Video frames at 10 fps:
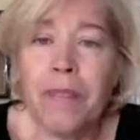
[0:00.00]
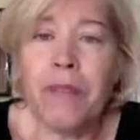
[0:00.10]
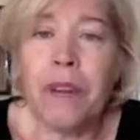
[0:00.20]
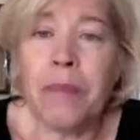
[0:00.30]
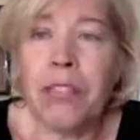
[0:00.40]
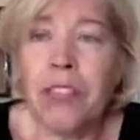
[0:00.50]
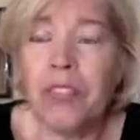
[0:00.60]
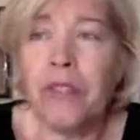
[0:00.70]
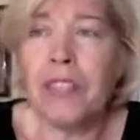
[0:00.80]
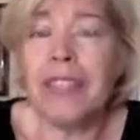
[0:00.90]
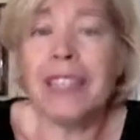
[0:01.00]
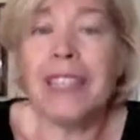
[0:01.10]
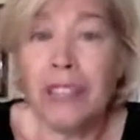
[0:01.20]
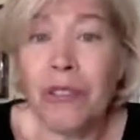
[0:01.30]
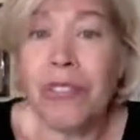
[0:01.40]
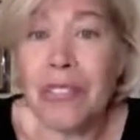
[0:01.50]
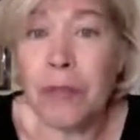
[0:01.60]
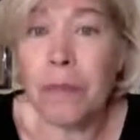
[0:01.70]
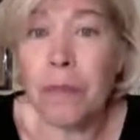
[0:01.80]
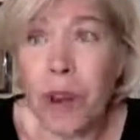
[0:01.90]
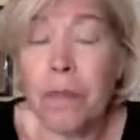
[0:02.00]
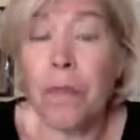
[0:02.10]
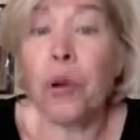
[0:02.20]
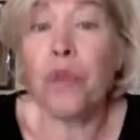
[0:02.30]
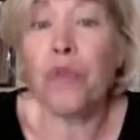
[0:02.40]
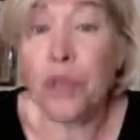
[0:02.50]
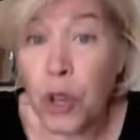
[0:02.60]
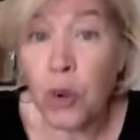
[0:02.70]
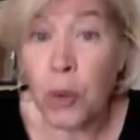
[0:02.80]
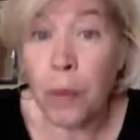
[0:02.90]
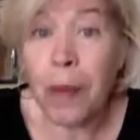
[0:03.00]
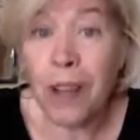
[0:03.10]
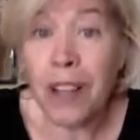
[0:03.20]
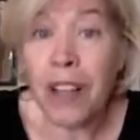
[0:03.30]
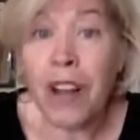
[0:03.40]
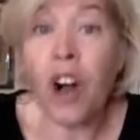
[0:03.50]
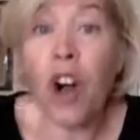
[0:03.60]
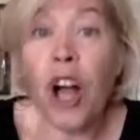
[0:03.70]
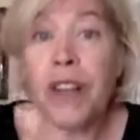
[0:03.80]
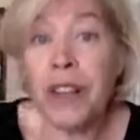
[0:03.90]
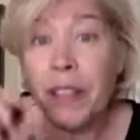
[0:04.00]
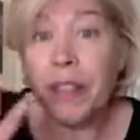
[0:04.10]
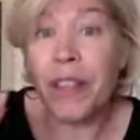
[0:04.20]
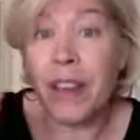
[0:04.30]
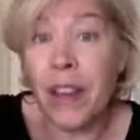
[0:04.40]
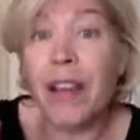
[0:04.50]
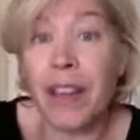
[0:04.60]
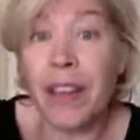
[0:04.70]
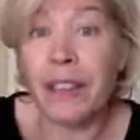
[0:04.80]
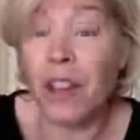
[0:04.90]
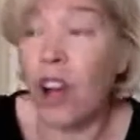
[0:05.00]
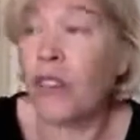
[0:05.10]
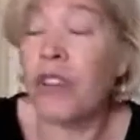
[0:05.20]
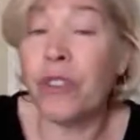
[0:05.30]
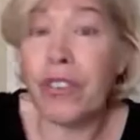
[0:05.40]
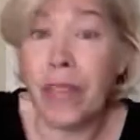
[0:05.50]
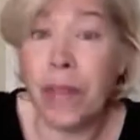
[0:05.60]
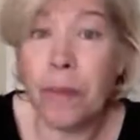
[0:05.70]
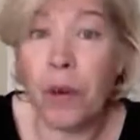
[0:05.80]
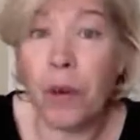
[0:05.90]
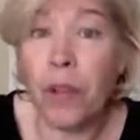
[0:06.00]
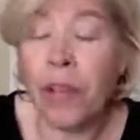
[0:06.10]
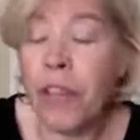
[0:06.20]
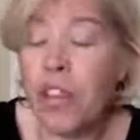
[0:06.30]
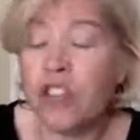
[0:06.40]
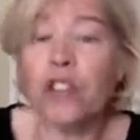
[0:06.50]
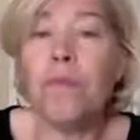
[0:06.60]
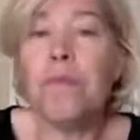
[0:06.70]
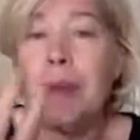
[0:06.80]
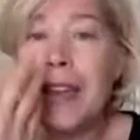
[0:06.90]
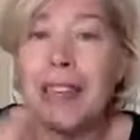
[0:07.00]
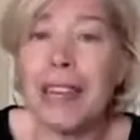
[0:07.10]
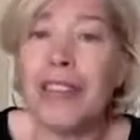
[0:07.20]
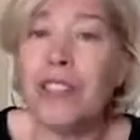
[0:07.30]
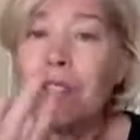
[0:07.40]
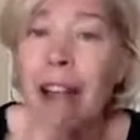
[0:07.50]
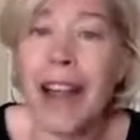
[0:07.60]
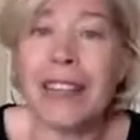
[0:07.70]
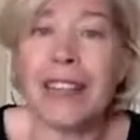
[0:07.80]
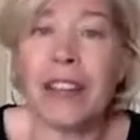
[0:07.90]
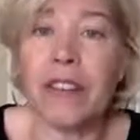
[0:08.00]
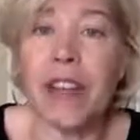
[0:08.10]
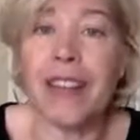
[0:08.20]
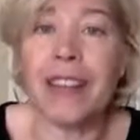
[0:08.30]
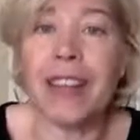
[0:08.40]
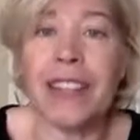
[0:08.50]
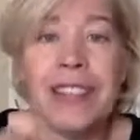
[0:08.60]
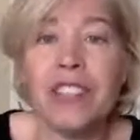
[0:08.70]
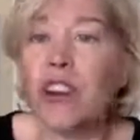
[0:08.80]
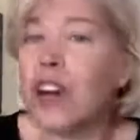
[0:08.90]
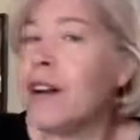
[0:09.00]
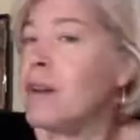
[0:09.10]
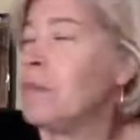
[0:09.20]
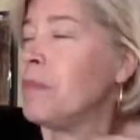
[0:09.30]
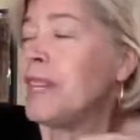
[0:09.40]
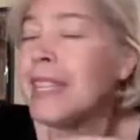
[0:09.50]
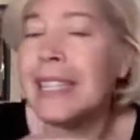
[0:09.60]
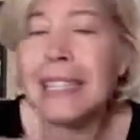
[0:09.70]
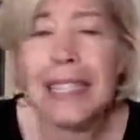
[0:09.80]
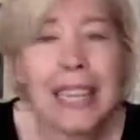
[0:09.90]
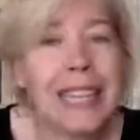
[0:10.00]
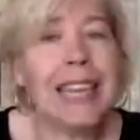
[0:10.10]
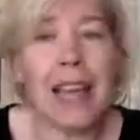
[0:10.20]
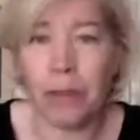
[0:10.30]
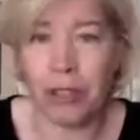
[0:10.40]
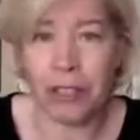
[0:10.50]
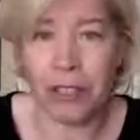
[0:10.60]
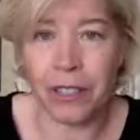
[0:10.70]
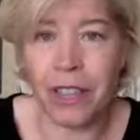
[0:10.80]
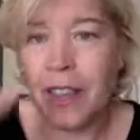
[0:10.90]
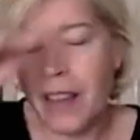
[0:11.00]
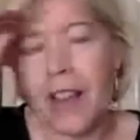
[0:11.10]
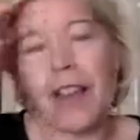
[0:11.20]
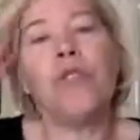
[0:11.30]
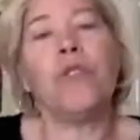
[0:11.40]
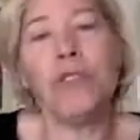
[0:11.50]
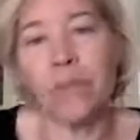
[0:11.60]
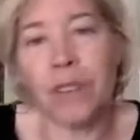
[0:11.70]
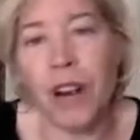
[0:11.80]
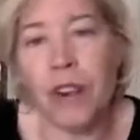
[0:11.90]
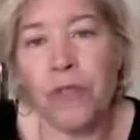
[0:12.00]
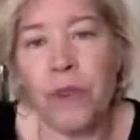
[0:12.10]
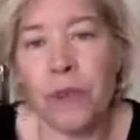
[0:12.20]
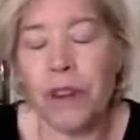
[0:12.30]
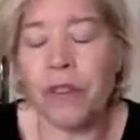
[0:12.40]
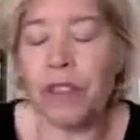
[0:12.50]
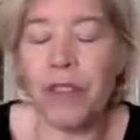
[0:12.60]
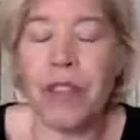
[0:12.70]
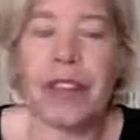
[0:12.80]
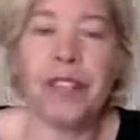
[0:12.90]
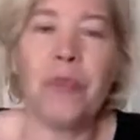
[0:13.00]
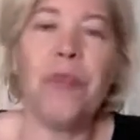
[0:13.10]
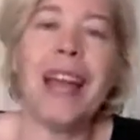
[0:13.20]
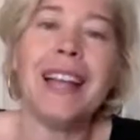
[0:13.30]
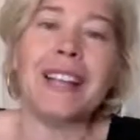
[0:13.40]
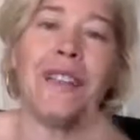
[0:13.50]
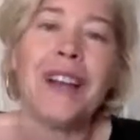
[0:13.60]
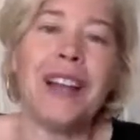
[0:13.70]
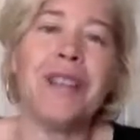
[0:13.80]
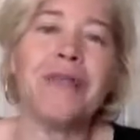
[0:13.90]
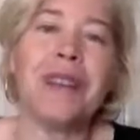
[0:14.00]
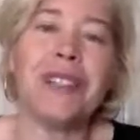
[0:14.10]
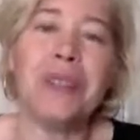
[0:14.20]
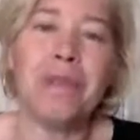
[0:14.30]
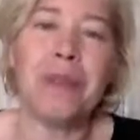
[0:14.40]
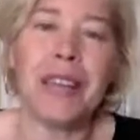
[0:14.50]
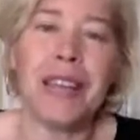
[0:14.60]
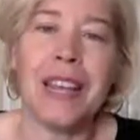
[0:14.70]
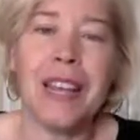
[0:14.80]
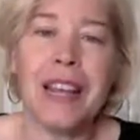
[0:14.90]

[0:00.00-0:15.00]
food companies do is they literally spray perfume on the nugget, on their kibble to make it attractive. And, and these are complete chemicals. Yep. And of course, Carna4 would never do that. So we had to find a recipe